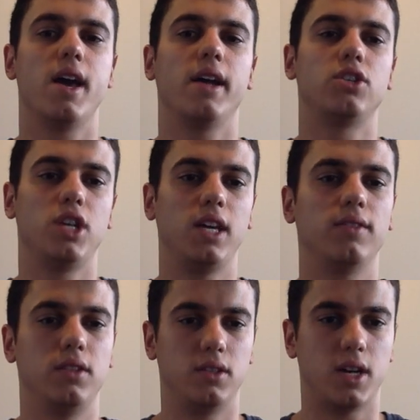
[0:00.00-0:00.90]
achieve a
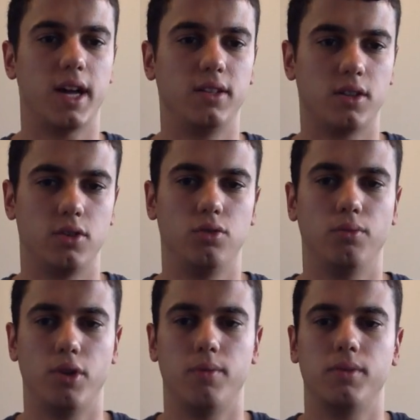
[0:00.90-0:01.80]
desired social
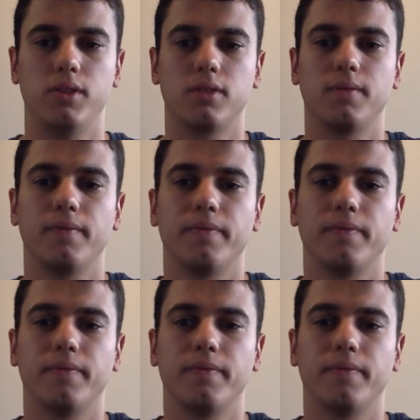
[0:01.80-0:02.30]
purpose.